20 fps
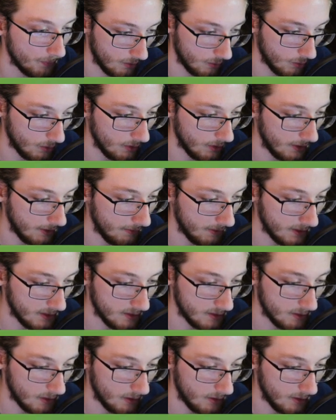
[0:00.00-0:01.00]
Well, if it's
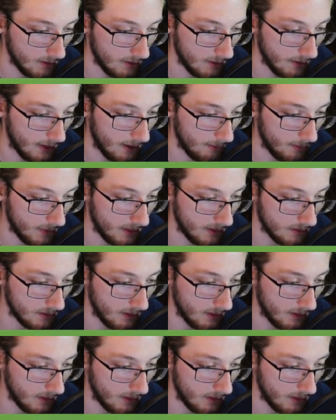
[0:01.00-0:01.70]
study, then that means